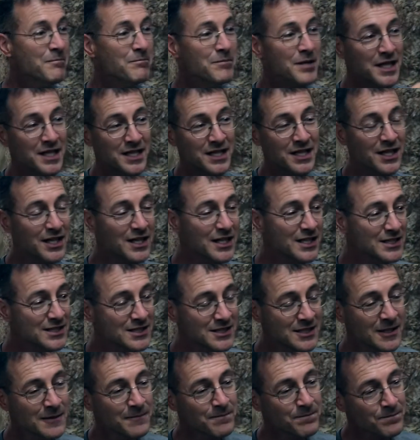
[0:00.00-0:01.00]

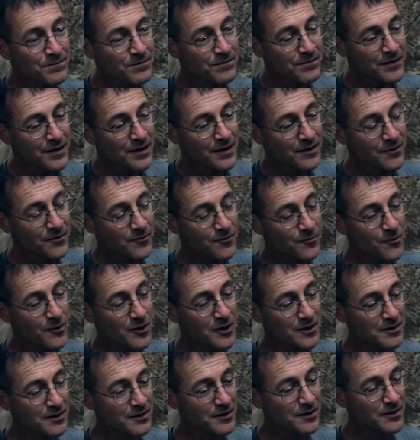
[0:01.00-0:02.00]
Because
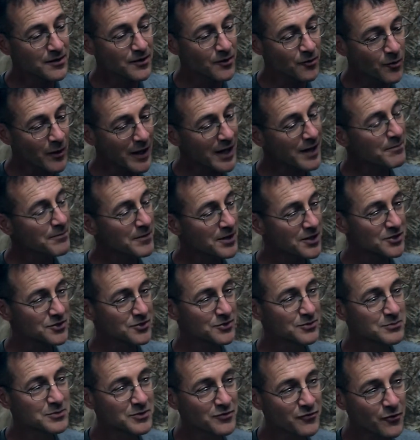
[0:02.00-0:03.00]
the way
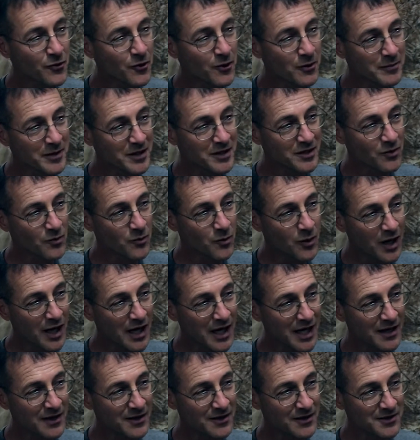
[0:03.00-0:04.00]
mushrooms form in the
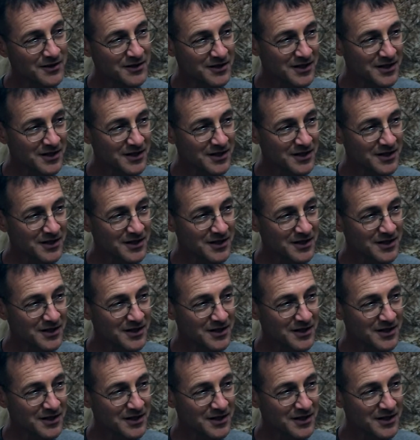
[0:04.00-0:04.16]
wild,